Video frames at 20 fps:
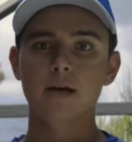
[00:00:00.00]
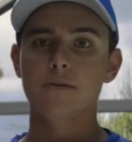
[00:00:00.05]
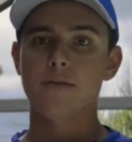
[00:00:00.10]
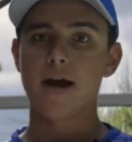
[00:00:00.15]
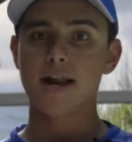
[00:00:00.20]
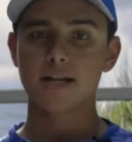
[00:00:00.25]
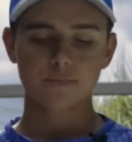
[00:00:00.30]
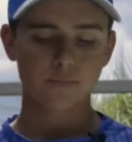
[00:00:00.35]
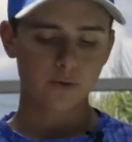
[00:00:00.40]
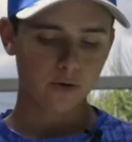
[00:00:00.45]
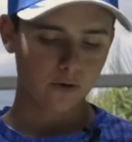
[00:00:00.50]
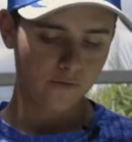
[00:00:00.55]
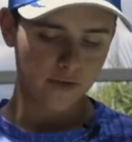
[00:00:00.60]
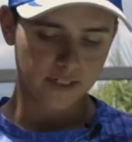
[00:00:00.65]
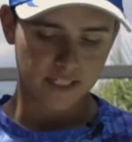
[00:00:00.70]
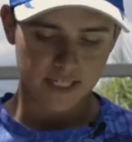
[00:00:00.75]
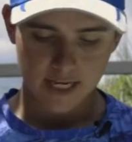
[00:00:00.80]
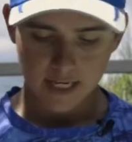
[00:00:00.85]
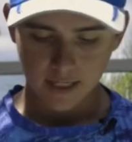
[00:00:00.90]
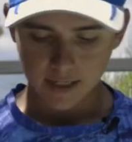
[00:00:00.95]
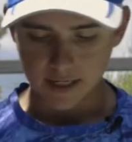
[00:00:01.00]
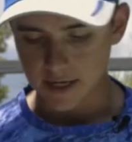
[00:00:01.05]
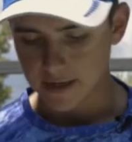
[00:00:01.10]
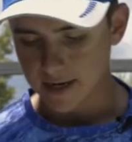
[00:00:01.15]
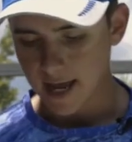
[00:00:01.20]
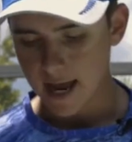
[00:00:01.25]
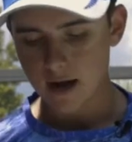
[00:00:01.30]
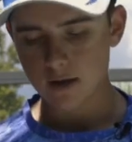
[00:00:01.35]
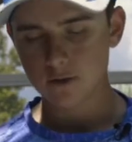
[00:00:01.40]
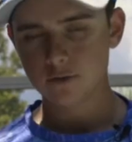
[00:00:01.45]
That is perfect.
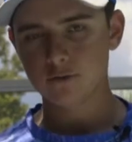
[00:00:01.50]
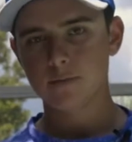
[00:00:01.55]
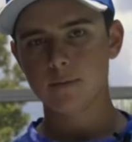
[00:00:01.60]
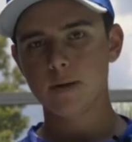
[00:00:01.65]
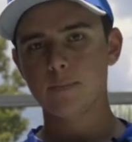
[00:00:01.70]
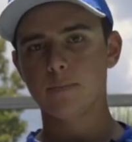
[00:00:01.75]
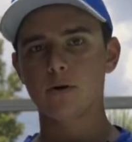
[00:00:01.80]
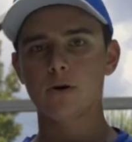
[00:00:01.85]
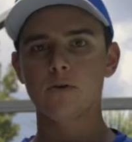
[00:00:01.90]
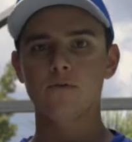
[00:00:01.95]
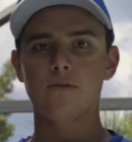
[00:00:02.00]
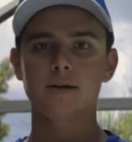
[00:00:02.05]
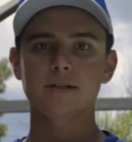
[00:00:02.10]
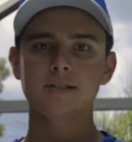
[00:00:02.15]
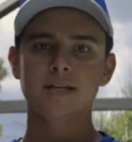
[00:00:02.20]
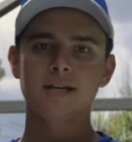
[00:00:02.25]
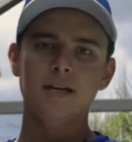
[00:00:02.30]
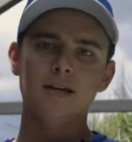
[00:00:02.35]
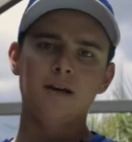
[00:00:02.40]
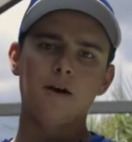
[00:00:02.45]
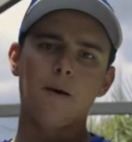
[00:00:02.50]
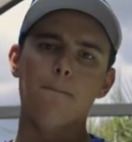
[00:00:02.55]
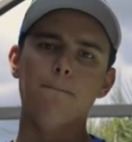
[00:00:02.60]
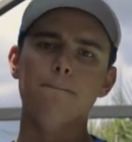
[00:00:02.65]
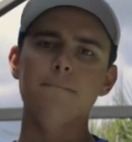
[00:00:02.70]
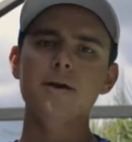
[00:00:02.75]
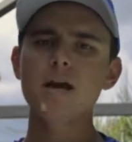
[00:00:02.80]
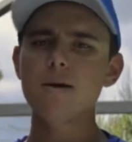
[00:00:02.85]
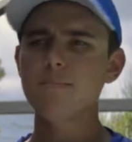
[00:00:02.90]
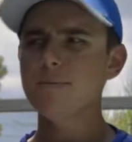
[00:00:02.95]
Canals would be perfect.
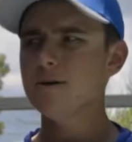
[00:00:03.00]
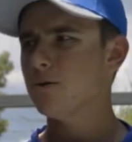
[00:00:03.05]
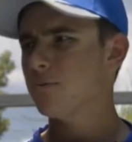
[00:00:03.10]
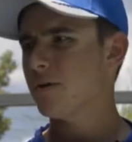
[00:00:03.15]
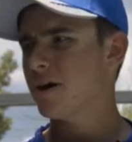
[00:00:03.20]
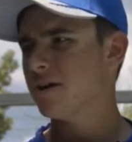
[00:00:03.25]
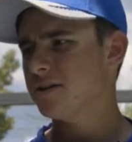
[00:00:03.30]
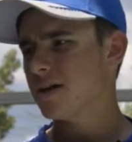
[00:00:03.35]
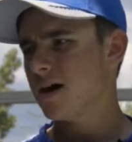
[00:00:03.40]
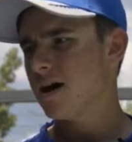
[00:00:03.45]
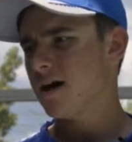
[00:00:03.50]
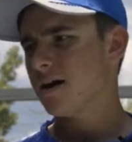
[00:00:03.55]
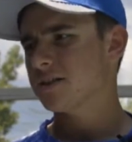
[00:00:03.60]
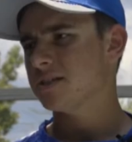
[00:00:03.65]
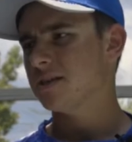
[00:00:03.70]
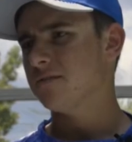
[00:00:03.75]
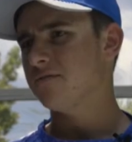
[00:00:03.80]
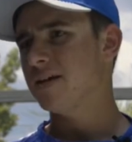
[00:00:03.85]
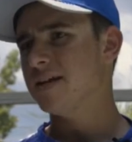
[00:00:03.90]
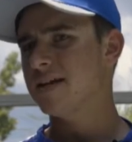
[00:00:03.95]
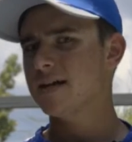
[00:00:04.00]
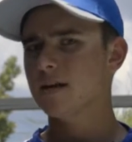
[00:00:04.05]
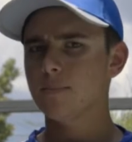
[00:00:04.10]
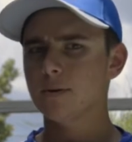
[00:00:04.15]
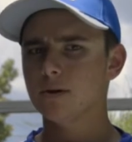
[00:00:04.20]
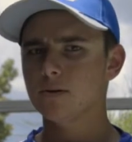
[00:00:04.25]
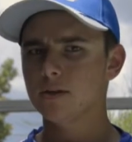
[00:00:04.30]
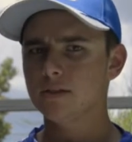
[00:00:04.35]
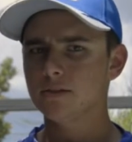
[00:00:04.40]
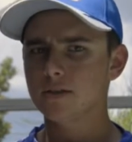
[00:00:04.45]
Maybe around docks if they get up
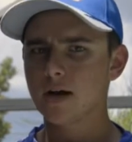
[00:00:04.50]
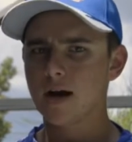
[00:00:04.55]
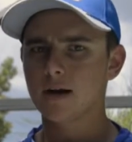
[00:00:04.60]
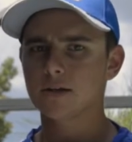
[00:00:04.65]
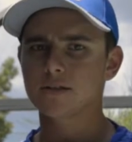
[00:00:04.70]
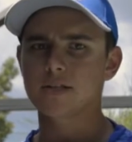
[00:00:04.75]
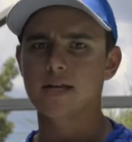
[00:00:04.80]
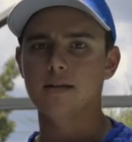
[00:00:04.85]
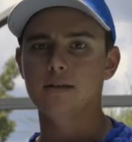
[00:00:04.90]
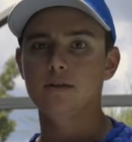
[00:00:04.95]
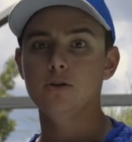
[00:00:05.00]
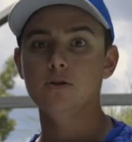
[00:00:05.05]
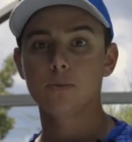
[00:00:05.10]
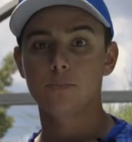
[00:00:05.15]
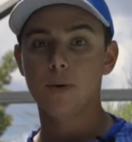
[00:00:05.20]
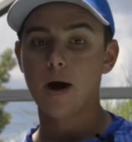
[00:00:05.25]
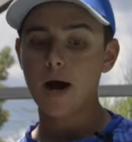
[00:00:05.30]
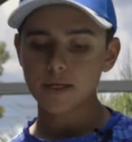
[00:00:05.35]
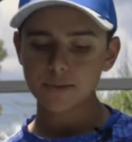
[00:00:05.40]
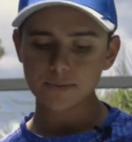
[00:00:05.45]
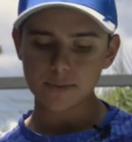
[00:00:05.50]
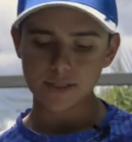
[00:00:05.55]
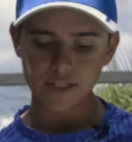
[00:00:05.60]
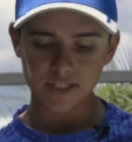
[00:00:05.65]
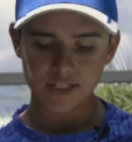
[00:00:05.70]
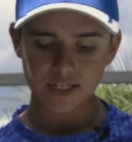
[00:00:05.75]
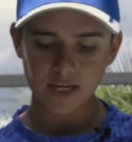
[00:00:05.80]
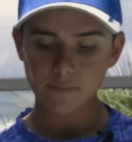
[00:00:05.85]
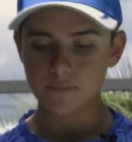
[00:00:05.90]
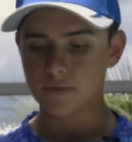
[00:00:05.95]
underneath docks, and you could possibly
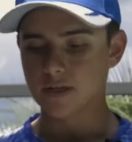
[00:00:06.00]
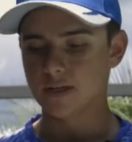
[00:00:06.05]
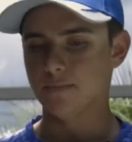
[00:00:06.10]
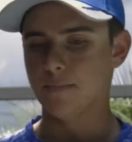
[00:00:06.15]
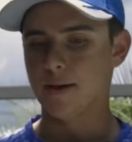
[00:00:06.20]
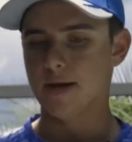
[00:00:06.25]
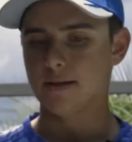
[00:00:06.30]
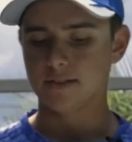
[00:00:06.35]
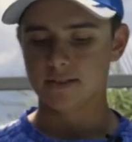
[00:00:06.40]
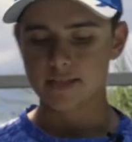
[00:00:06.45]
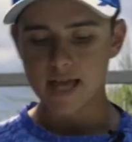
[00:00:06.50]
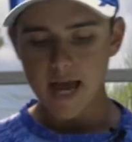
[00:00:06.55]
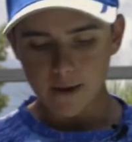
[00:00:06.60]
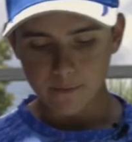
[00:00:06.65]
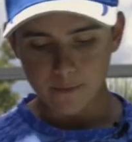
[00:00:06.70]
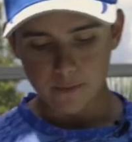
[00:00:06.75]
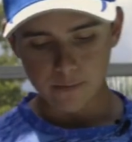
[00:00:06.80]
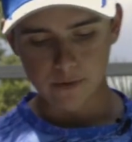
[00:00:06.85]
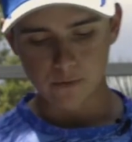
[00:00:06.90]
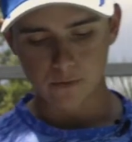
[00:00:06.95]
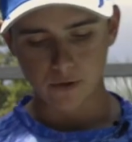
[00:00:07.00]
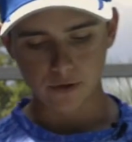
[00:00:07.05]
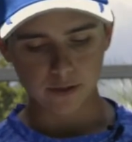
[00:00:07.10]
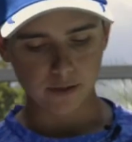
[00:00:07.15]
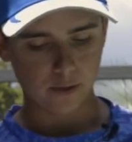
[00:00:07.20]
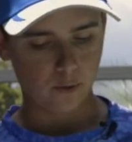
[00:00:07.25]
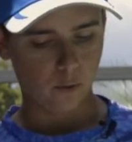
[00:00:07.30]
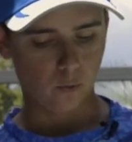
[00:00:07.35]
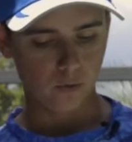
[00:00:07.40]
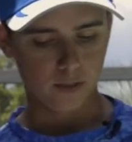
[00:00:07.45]
skip these baits. That would be
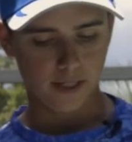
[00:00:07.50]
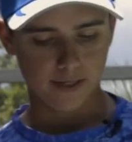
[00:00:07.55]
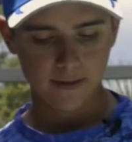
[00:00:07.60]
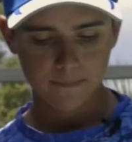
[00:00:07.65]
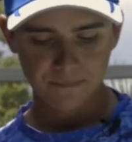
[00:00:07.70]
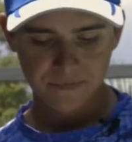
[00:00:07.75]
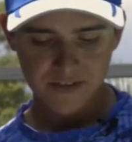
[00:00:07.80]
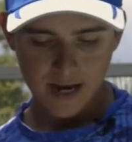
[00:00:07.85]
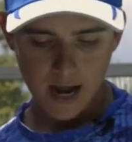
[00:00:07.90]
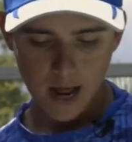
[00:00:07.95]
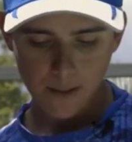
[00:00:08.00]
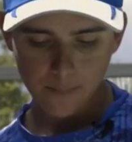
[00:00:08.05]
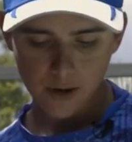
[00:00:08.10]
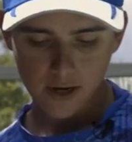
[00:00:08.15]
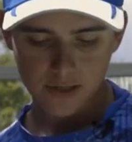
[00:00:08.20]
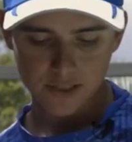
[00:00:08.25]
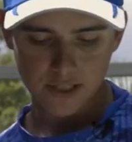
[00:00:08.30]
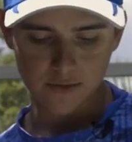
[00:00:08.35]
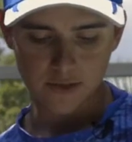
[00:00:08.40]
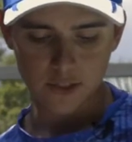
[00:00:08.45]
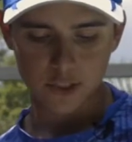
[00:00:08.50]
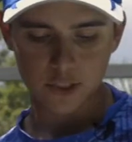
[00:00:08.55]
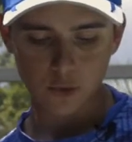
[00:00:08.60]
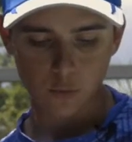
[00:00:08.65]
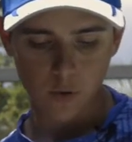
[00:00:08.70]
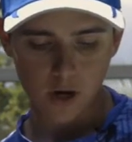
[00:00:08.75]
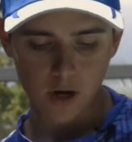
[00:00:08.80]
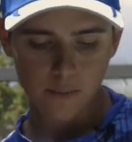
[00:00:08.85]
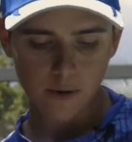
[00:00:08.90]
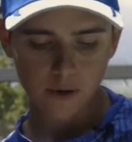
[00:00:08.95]
really cool. Like I'd probably say the
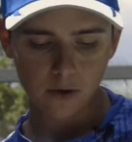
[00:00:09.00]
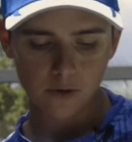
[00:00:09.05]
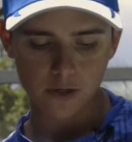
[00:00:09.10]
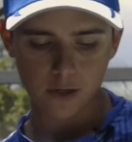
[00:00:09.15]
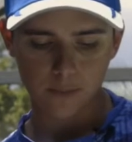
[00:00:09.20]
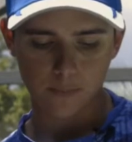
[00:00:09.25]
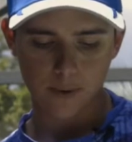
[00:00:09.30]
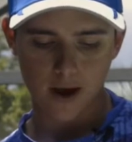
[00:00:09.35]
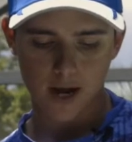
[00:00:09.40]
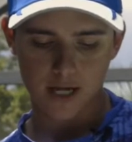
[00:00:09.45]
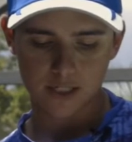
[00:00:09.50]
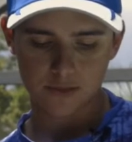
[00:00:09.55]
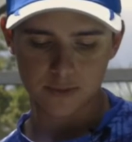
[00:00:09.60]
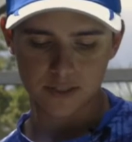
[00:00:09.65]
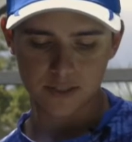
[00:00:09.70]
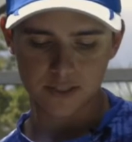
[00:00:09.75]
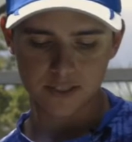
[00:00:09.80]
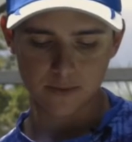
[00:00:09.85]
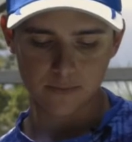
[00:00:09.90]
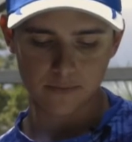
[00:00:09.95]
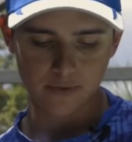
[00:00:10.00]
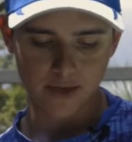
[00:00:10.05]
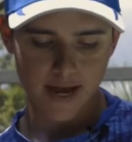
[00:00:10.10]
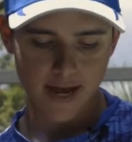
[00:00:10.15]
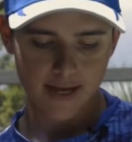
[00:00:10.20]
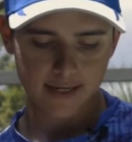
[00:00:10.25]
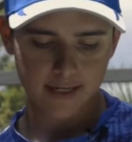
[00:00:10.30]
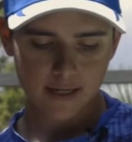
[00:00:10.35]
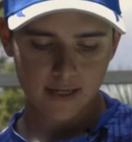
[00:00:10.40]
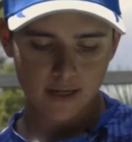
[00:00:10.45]
square bill, you could possibly skip
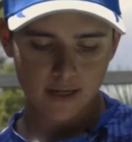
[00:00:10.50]
that.